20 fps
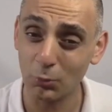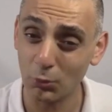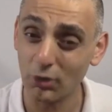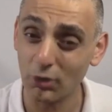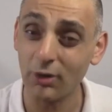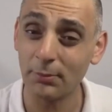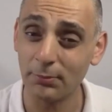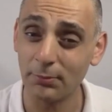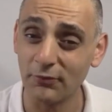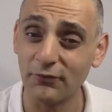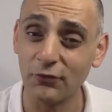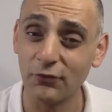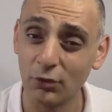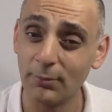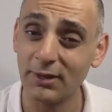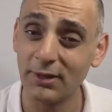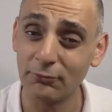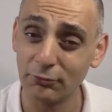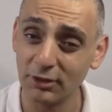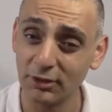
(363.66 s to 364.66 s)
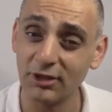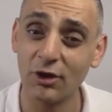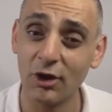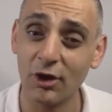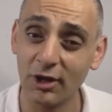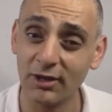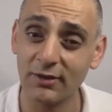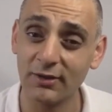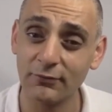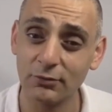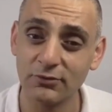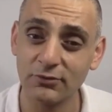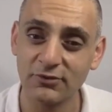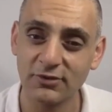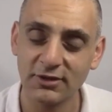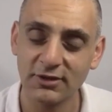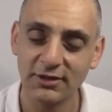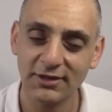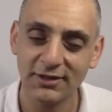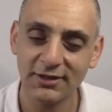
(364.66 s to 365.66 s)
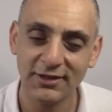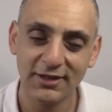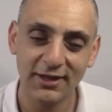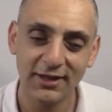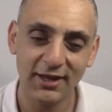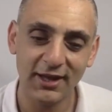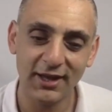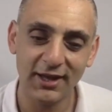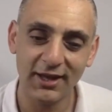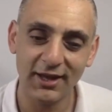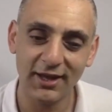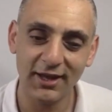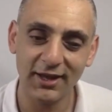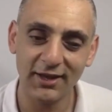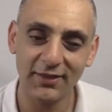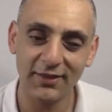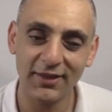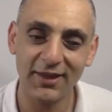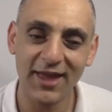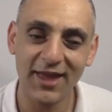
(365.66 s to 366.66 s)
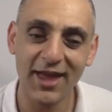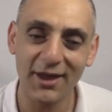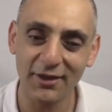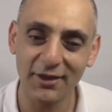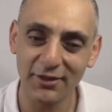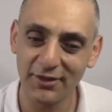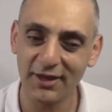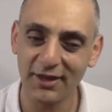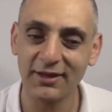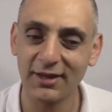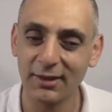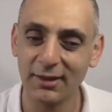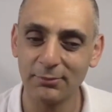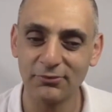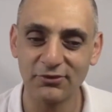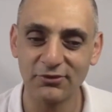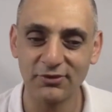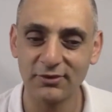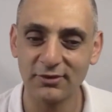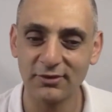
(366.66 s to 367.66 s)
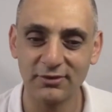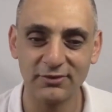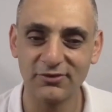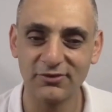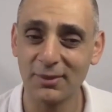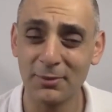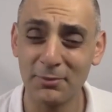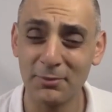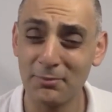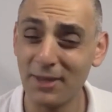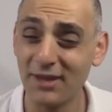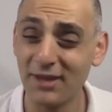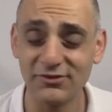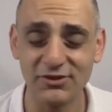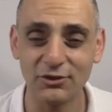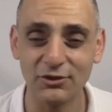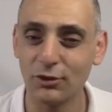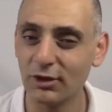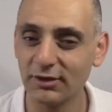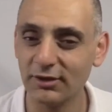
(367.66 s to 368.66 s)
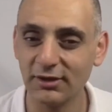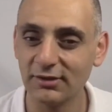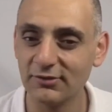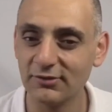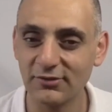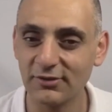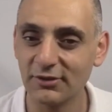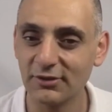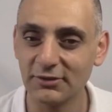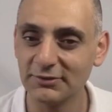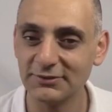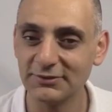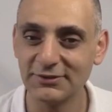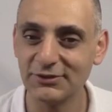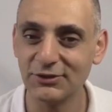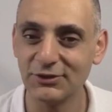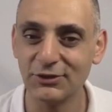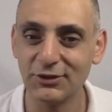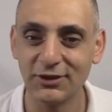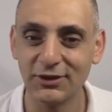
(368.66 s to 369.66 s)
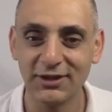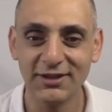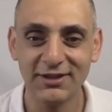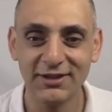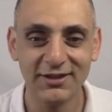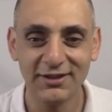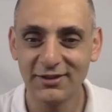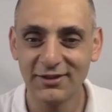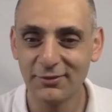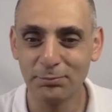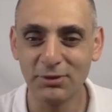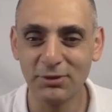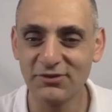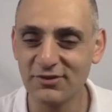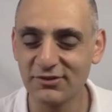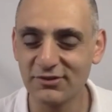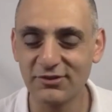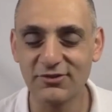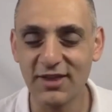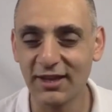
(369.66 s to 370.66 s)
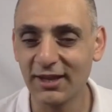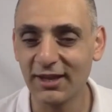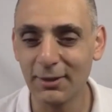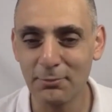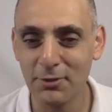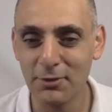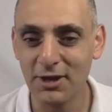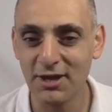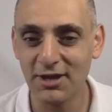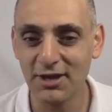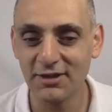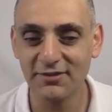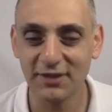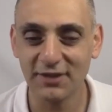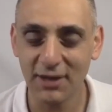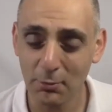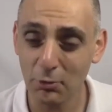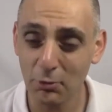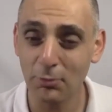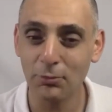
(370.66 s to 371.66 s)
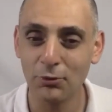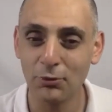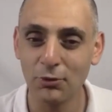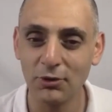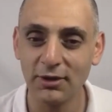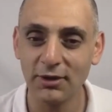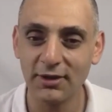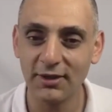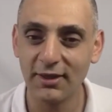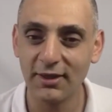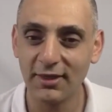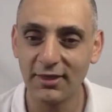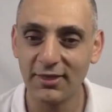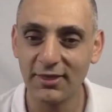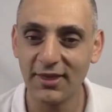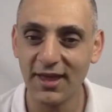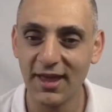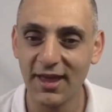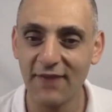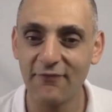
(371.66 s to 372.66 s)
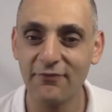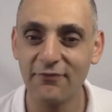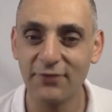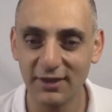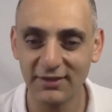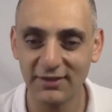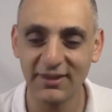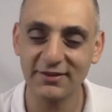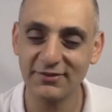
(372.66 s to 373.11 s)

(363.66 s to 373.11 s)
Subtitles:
to want to perform at really high levels. And out of that comes some amazing ideas. Like, you, businesses that get me to come on board, they